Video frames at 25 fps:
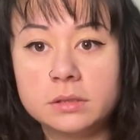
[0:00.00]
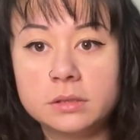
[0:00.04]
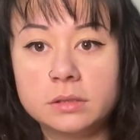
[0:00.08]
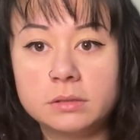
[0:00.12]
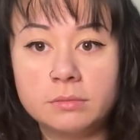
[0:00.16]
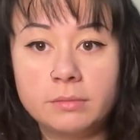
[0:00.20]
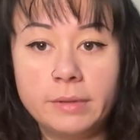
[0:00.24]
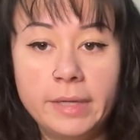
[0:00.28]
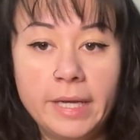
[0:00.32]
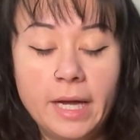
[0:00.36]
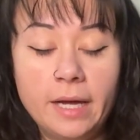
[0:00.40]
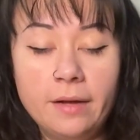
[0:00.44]

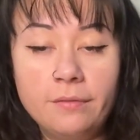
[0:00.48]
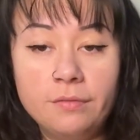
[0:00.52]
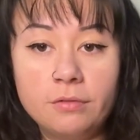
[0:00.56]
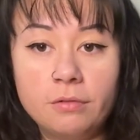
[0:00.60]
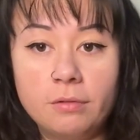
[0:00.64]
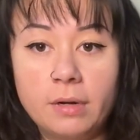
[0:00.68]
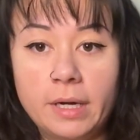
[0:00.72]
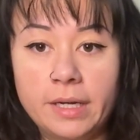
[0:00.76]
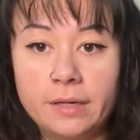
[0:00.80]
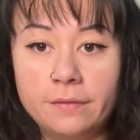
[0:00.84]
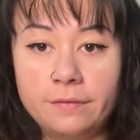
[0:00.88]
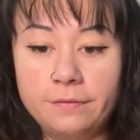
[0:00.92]
we have
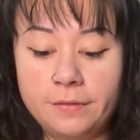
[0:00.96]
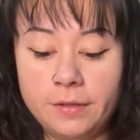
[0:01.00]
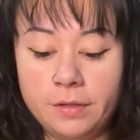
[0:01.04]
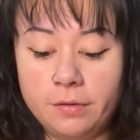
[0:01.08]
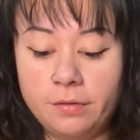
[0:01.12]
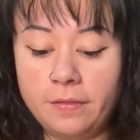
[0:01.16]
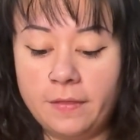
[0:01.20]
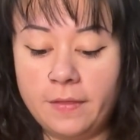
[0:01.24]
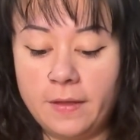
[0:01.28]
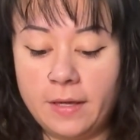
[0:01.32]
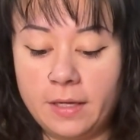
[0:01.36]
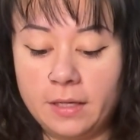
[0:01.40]
quite a few
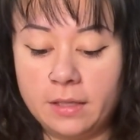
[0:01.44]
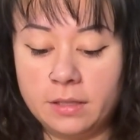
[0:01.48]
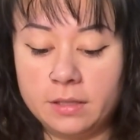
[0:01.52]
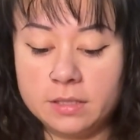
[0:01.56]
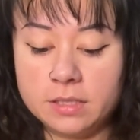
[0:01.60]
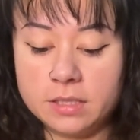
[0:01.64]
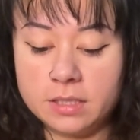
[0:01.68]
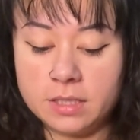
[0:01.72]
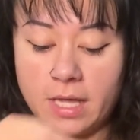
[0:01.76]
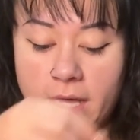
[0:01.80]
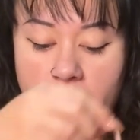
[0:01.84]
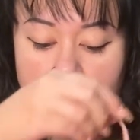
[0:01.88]

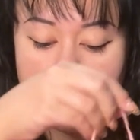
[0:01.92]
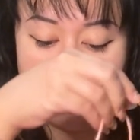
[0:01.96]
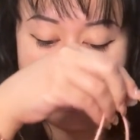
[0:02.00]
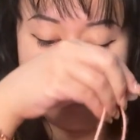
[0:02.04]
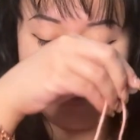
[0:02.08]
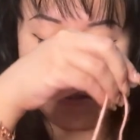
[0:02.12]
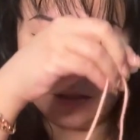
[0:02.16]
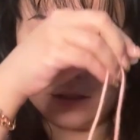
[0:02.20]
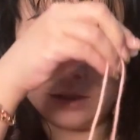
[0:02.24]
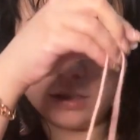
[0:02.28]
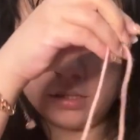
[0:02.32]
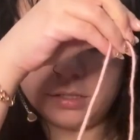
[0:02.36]
things
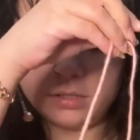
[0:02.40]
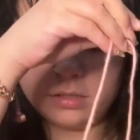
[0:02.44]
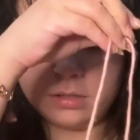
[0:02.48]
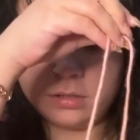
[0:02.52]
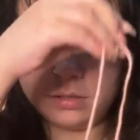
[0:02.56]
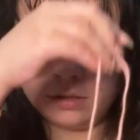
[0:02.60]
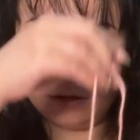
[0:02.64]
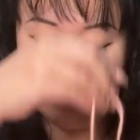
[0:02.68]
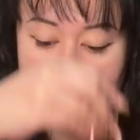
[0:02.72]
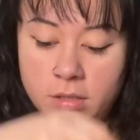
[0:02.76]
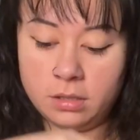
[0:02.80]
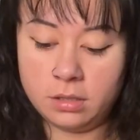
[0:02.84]
that
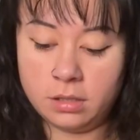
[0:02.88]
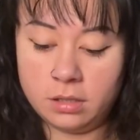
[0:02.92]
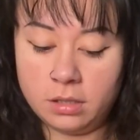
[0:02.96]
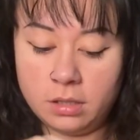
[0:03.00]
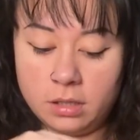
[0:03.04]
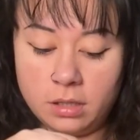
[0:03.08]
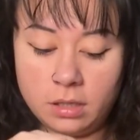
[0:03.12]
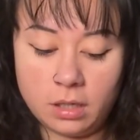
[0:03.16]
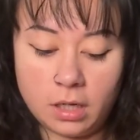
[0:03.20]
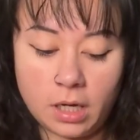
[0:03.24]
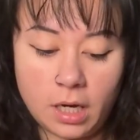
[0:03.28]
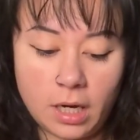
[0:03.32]

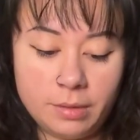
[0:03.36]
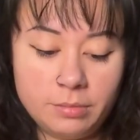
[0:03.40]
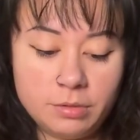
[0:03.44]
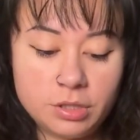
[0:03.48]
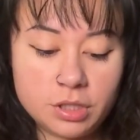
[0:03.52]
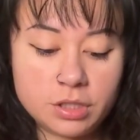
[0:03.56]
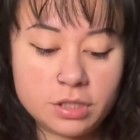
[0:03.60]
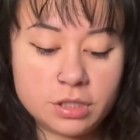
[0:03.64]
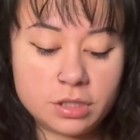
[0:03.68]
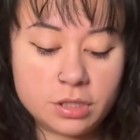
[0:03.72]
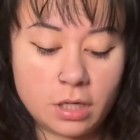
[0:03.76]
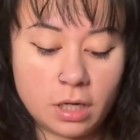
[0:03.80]
I'm
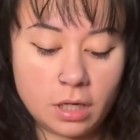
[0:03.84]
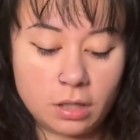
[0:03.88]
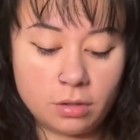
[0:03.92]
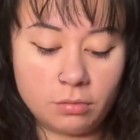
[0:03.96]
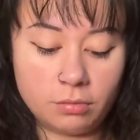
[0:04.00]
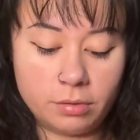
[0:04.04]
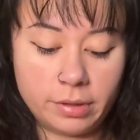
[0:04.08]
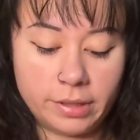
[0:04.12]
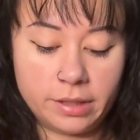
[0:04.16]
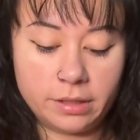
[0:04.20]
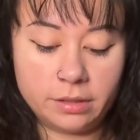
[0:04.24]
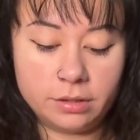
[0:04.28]
just not
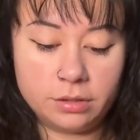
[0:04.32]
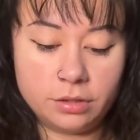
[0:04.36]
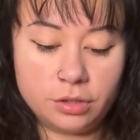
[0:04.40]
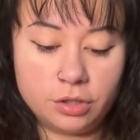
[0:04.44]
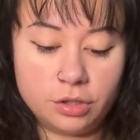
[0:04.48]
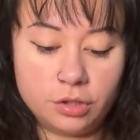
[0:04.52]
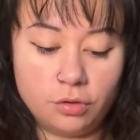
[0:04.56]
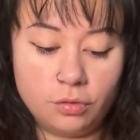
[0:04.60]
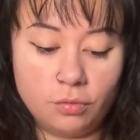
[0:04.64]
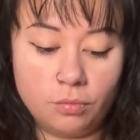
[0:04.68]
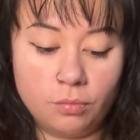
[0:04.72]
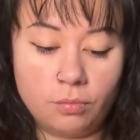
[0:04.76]
going
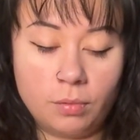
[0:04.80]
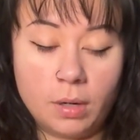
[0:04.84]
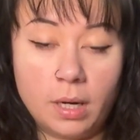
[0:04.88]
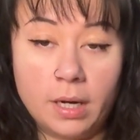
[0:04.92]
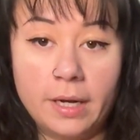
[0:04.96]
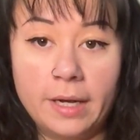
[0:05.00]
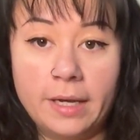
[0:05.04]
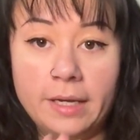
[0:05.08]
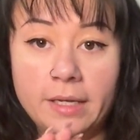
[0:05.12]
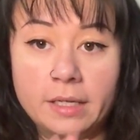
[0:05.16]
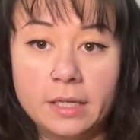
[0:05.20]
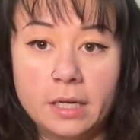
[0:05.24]
to
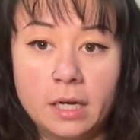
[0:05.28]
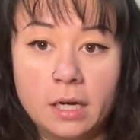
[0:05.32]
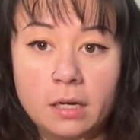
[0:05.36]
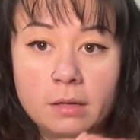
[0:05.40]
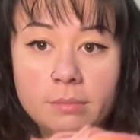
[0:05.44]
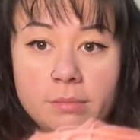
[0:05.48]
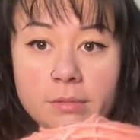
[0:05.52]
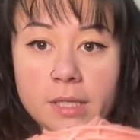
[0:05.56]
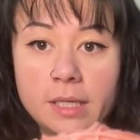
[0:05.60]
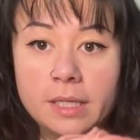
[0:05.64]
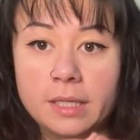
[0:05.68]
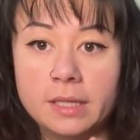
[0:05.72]
wind
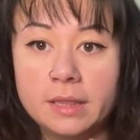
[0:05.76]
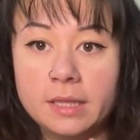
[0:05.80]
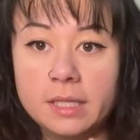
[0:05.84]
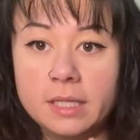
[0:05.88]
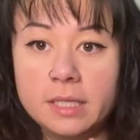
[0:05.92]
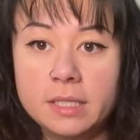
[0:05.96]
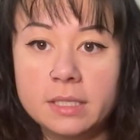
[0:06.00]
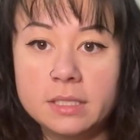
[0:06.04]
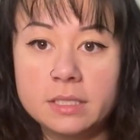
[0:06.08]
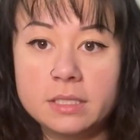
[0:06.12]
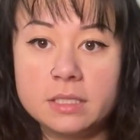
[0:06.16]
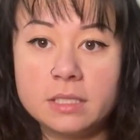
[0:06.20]
up like
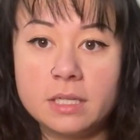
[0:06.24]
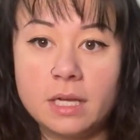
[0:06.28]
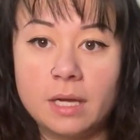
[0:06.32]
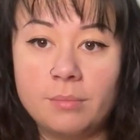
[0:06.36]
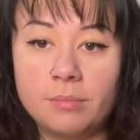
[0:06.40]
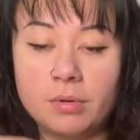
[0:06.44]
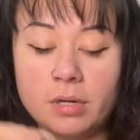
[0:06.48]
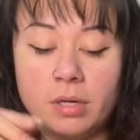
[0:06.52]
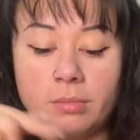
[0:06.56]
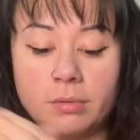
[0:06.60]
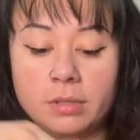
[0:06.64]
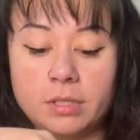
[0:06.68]
this. I'm
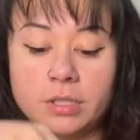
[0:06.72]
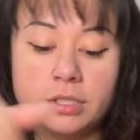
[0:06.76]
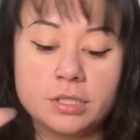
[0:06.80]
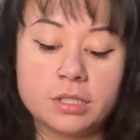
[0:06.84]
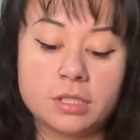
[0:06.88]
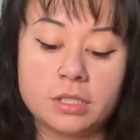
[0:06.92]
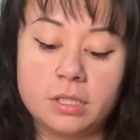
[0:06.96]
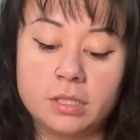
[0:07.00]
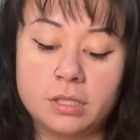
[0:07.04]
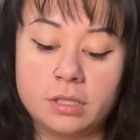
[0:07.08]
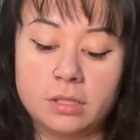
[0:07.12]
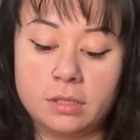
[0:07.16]
probably just
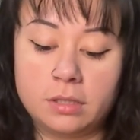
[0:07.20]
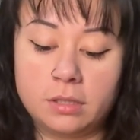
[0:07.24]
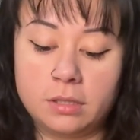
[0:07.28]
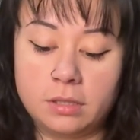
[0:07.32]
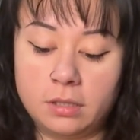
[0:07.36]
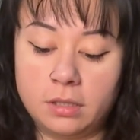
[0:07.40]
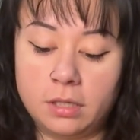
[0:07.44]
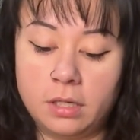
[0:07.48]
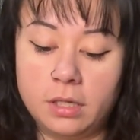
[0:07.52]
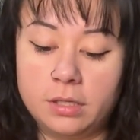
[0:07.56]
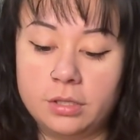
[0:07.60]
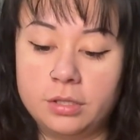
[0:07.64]
gonna
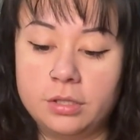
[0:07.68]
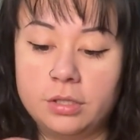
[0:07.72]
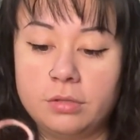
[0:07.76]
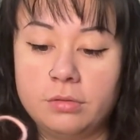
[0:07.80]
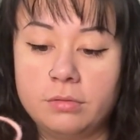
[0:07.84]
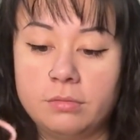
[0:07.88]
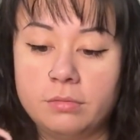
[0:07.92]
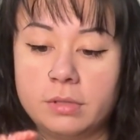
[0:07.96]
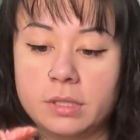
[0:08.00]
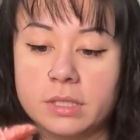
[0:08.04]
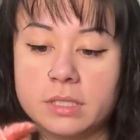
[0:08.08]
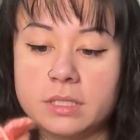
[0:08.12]

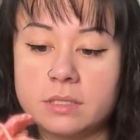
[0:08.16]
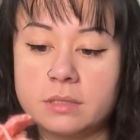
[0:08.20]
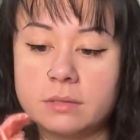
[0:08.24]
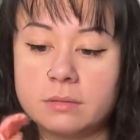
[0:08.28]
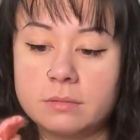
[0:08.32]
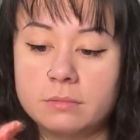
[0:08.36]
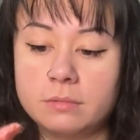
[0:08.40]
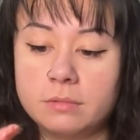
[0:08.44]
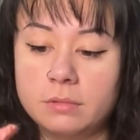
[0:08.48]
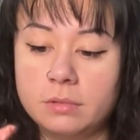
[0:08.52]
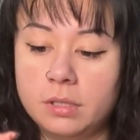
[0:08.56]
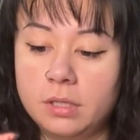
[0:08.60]
undo this
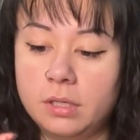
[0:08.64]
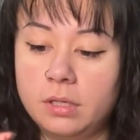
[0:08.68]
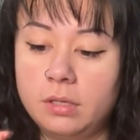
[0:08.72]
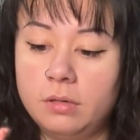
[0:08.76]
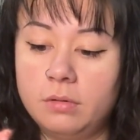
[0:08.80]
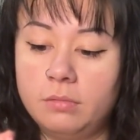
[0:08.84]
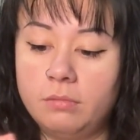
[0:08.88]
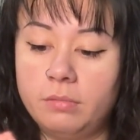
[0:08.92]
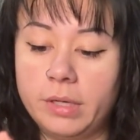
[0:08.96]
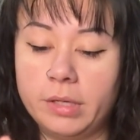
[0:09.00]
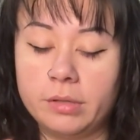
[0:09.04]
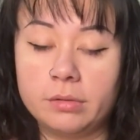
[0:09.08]

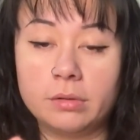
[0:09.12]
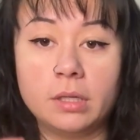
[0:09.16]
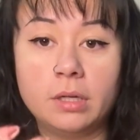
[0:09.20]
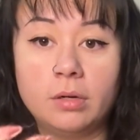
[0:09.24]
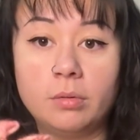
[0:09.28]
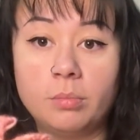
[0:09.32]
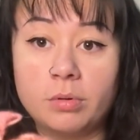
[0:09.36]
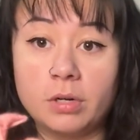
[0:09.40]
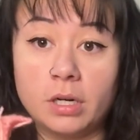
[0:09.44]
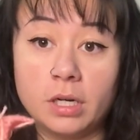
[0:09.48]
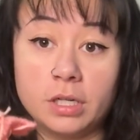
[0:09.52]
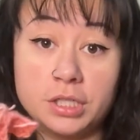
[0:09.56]
weird little
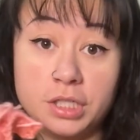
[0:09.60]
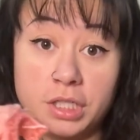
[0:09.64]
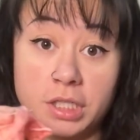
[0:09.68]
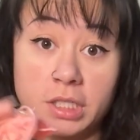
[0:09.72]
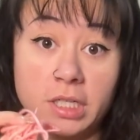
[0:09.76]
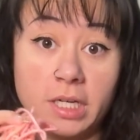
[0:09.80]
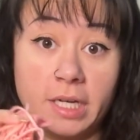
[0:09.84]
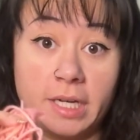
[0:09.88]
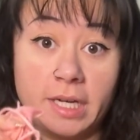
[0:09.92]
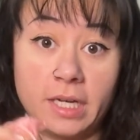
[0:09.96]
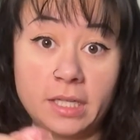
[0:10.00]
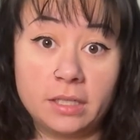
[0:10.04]
project
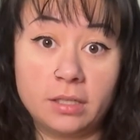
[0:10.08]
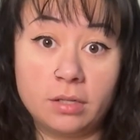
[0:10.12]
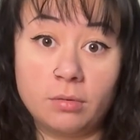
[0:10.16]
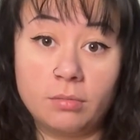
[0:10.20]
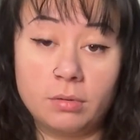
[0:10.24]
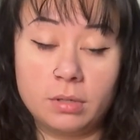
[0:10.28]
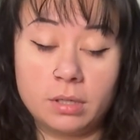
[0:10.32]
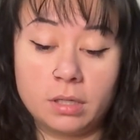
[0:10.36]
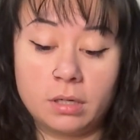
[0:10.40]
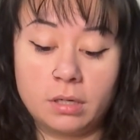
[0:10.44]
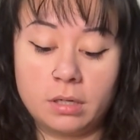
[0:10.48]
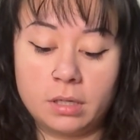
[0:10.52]
I had
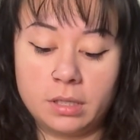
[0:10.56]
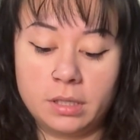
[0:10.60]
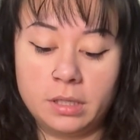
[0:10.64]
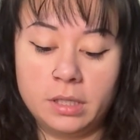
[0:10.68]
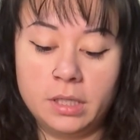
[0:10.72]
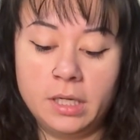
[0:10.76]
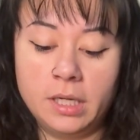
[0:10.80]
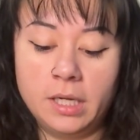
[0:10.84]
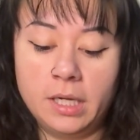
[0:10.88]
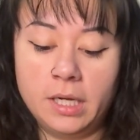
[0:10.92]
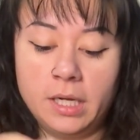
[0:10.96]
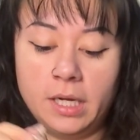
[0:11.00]
going on
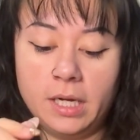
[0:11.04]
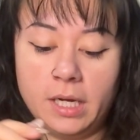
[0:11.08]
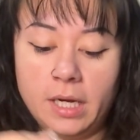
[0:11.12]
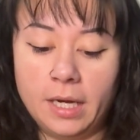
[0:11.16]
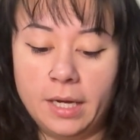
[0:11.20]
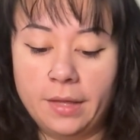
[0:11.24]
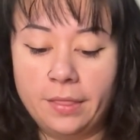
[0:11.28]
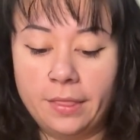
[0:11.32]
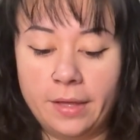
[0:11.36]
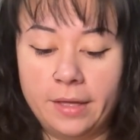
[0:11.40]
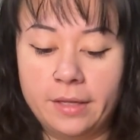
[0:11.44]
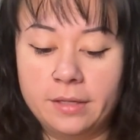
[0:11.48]

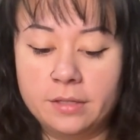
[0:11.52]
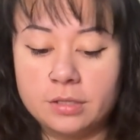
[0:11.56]
and then